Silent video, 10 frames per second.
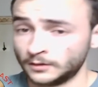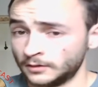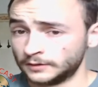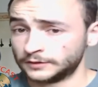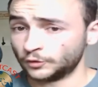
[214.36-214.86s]

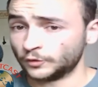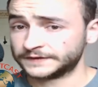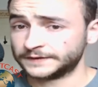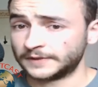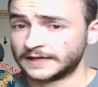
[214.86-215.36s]
So what's
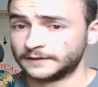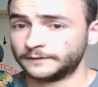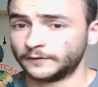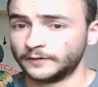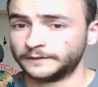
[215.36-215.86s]
the plan
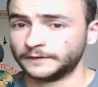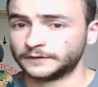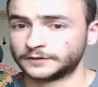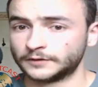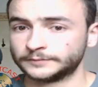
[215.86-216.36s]
for the
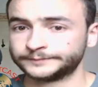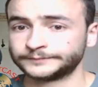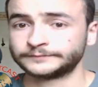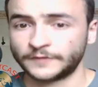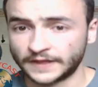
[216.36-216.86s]
future?
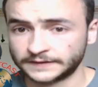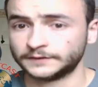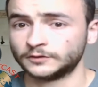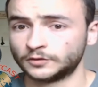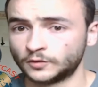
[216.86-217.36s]
That's a
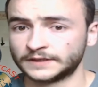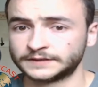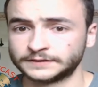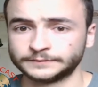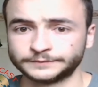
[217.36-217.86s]
good
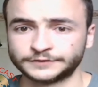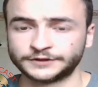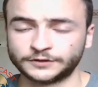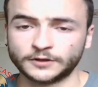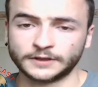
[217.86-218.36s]
question.
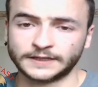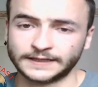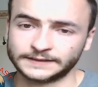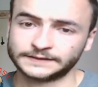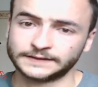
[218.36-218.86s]

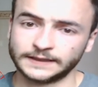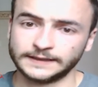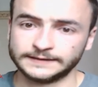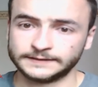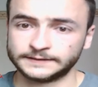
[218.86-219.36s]
ScottCast
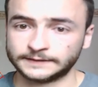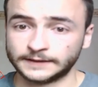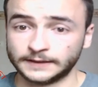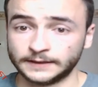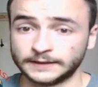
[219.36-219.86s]
is
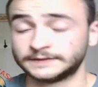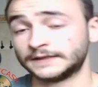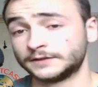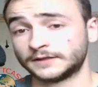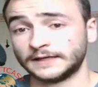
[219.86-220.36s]

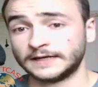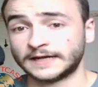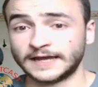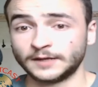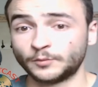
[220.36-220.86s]
essentially
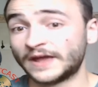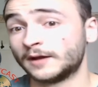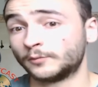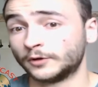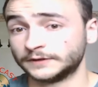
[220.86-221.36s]
a
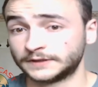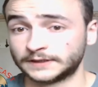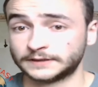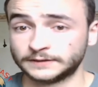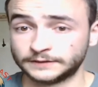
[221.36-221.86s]
pet
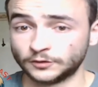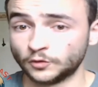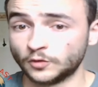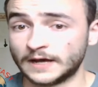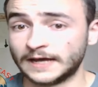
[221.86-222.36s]
project,
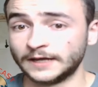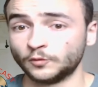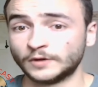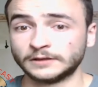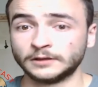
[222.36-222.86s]
so I
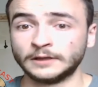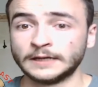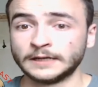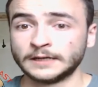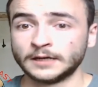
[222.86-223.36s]
will
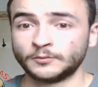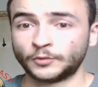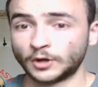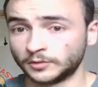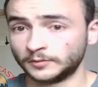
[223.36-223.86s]

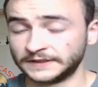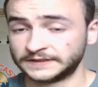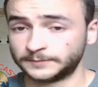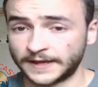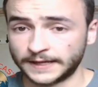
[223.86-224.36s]
probably
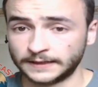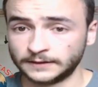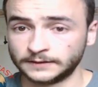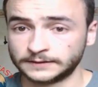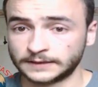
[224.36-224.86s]
spend